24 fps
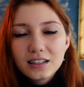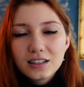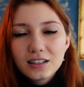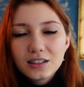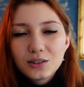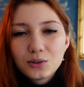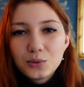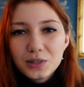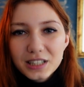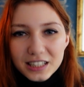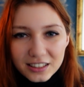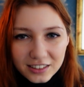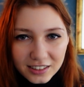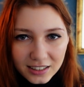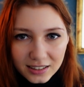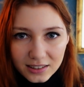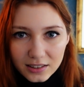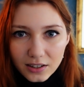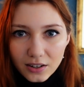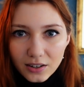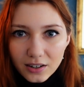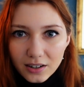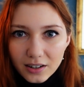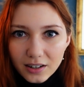
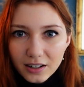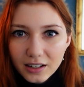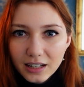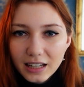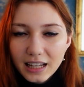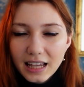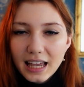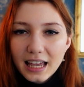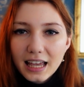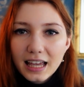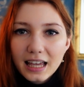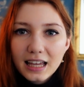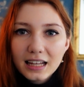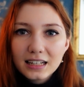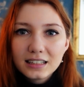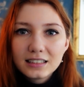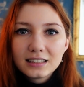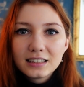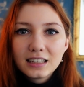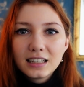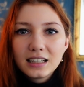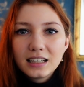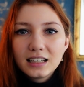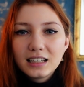reaches her
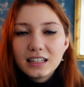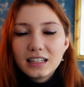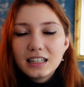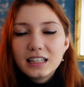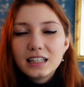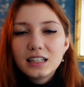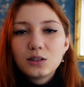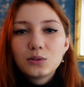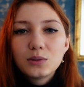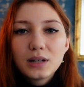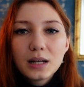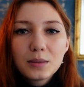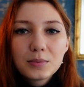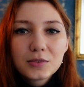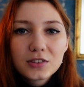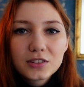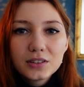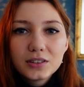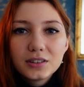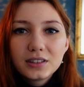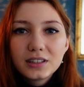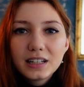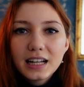and he grabs her,